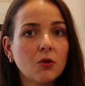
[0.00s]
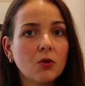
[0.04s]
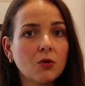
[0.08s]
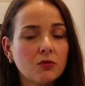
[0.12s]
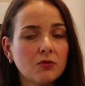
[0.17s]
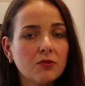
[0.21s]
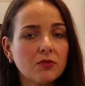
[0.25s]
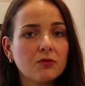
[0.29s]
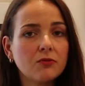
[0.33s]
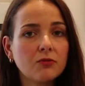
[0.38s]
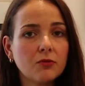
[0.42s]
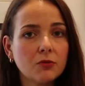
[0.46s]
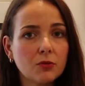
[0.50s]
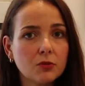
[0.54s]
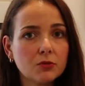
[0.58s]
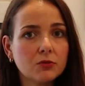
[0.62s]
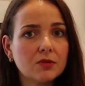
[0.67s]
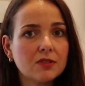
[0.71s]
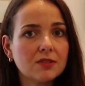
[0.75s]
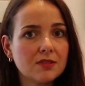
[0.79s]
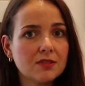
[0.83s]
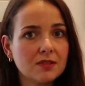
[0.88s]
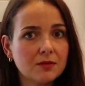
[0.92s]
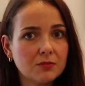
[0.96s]
over
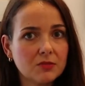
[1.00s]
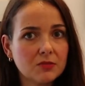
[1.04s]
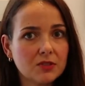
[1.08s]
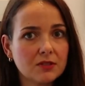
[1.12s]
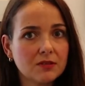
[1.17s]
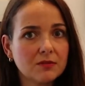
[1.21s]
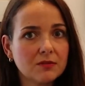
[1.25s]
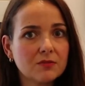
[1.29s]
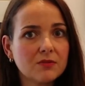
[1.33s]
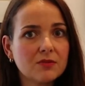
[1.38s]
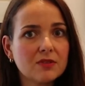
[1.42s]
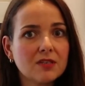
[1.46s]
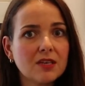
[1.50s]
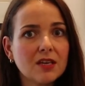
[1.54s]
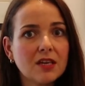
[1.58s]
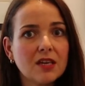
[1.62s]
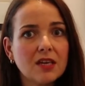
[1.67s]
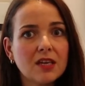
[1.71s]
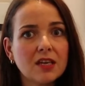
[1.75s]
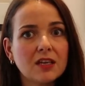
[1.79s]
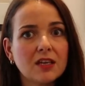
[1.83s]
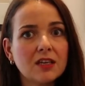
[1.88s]
40 symptoms,